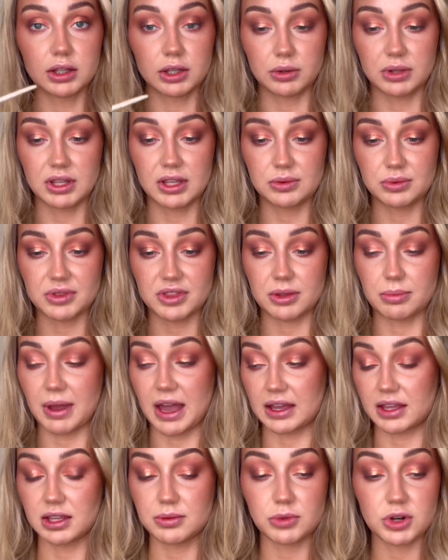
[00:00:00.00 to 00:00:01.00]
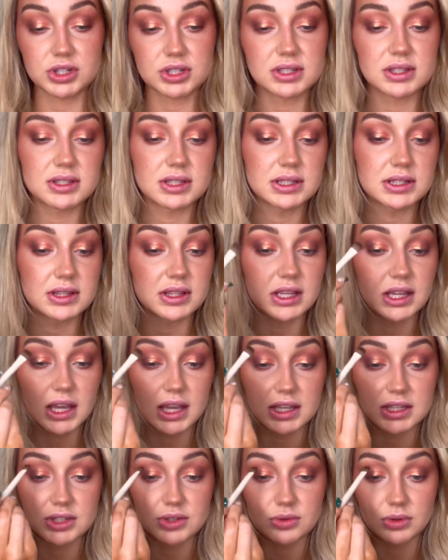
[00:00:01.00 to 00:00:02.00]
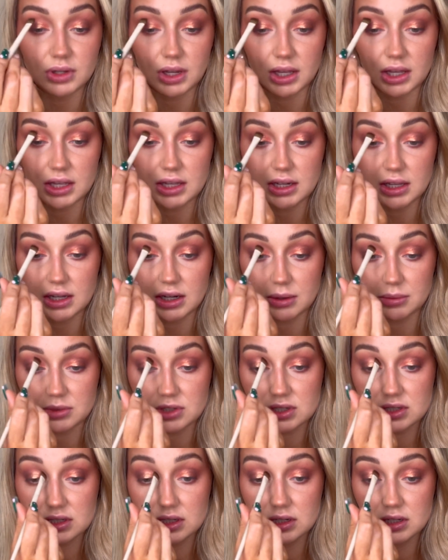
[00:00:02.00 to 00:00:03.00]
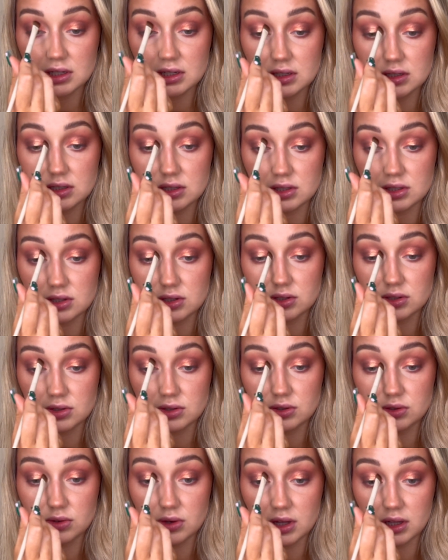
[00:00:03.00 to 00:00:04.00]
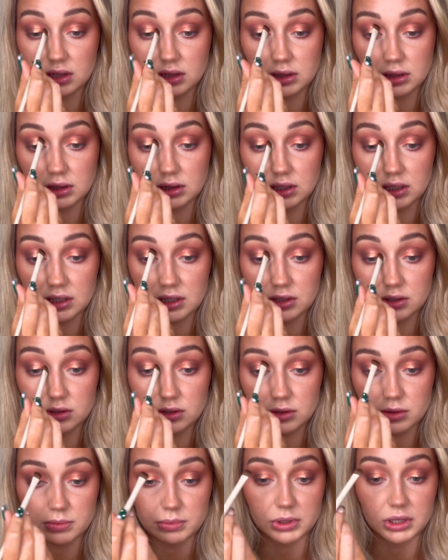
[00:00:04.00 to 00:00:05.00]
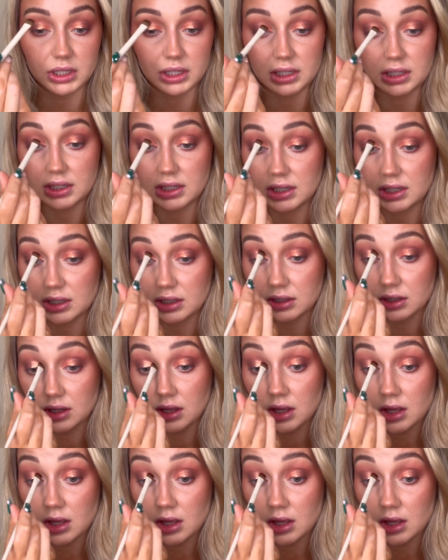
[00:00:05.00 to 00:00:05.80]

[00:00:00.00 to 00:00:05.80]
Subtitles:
Going in with the packing brush, this is the A29, and I'm just gonna do a little blending